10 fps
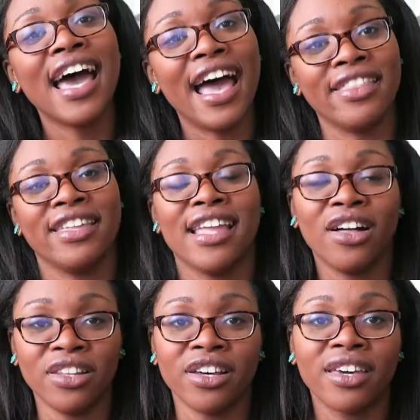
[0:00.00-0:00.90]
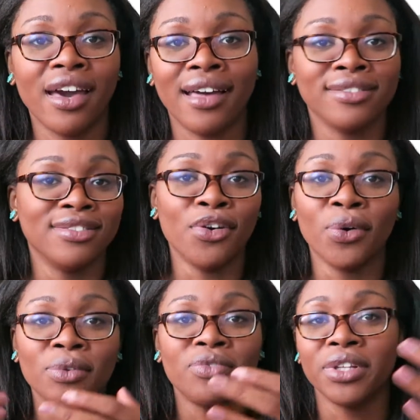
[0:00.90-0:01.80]
And then now look, no
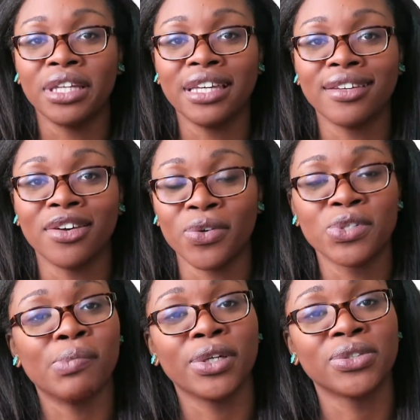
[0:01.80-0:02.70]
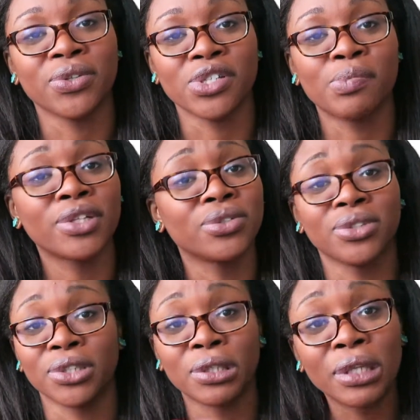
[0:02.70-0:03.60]
one really goes to bookstores.
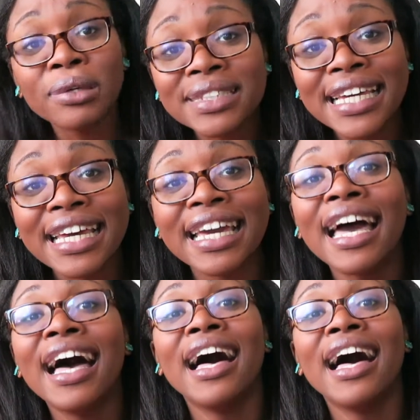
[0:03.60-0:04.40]
Bookstores are closing.